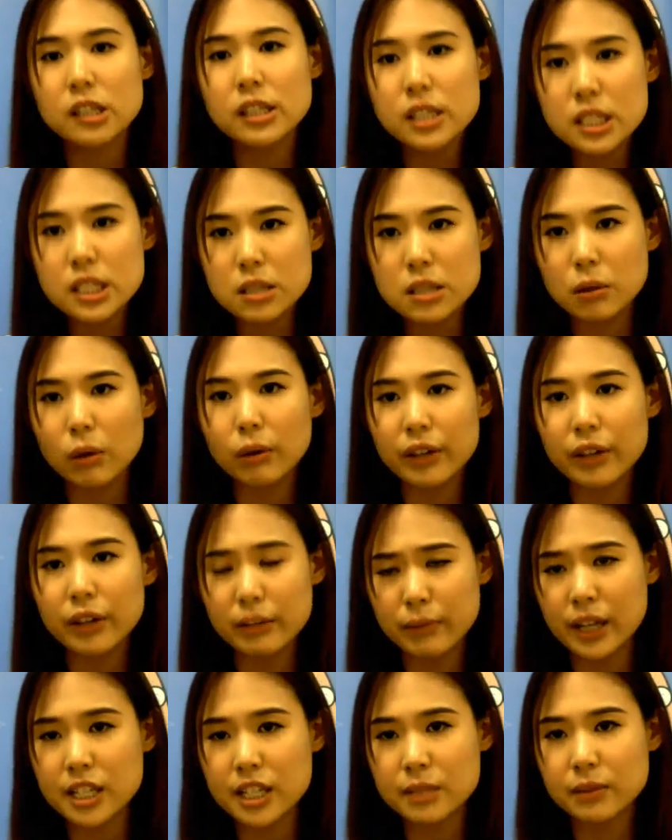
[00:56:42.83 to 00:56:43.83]
so in
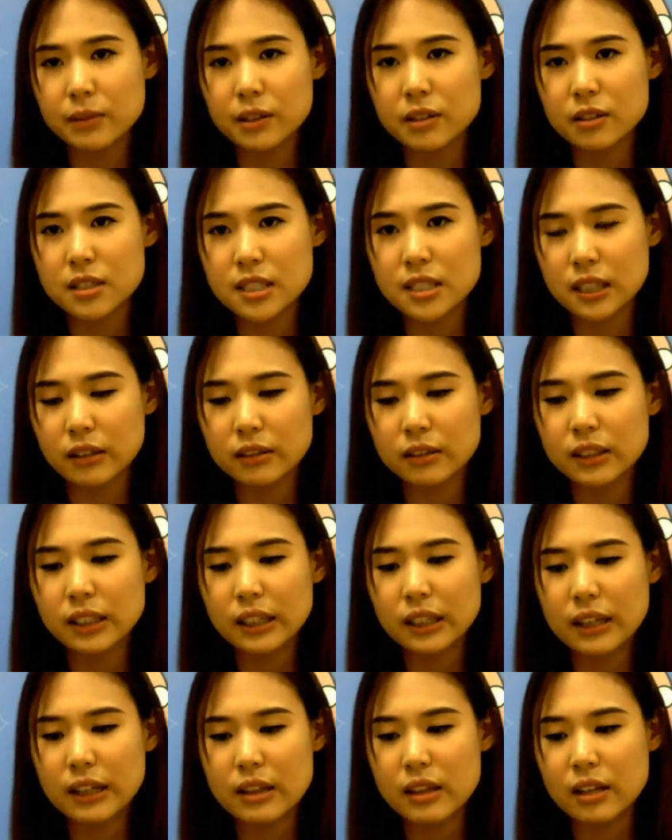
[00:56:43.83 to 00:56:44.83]
management consulting,
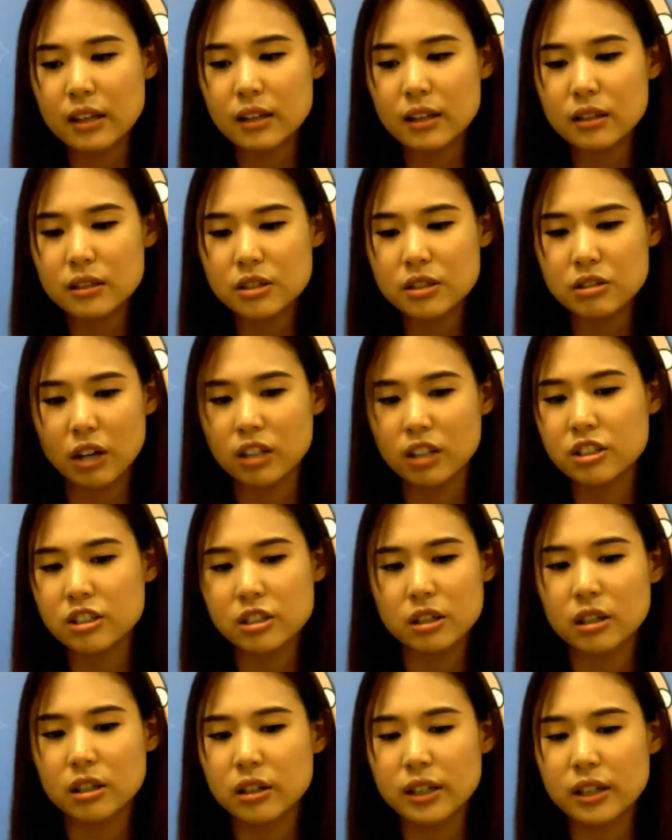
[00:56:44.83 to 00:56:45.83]
I think
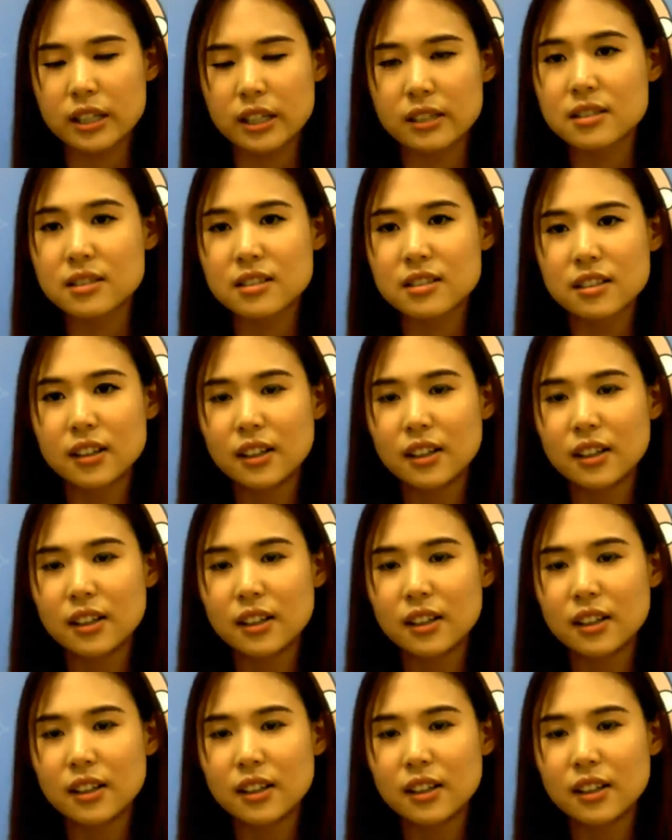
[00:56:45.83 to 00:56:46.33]
structure is